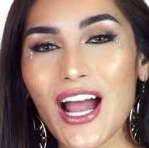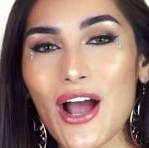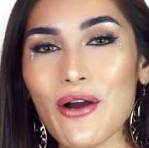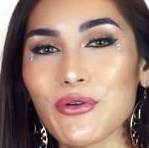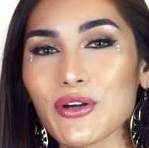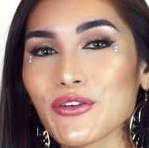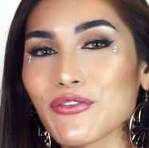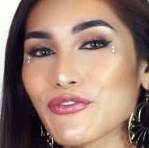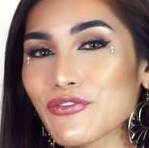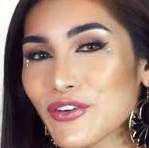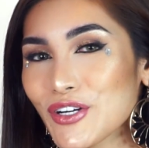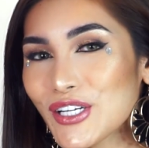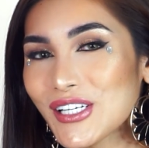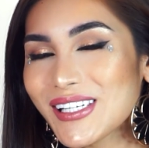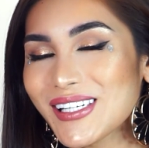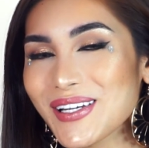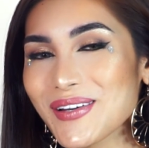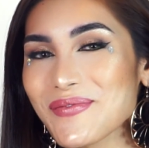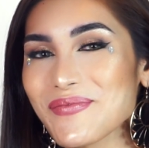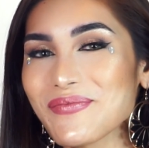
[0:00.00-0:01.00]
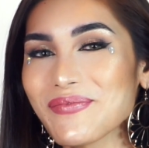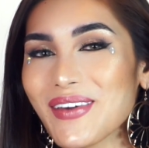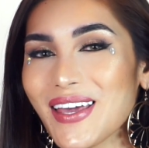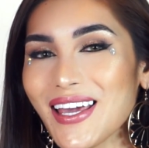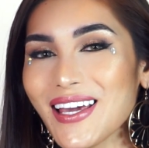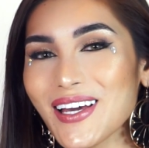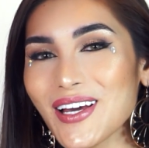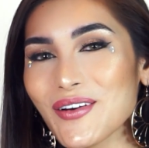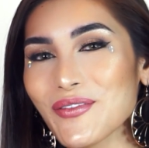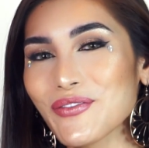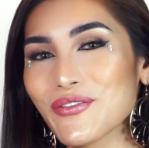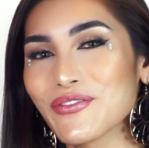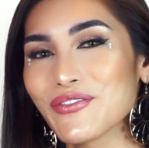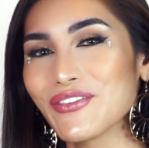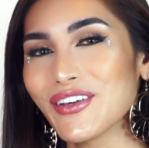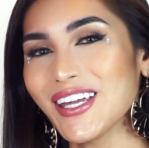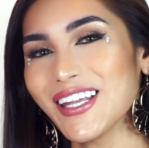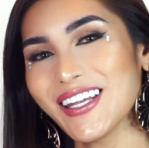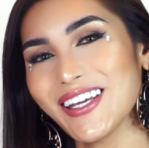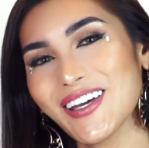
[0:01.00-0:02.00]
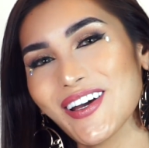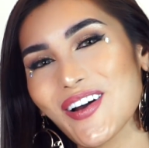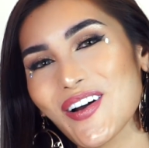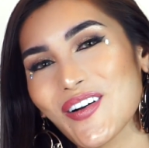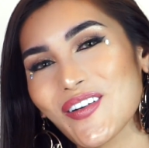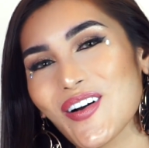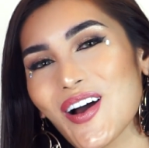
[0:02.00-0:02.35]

our first makeup video.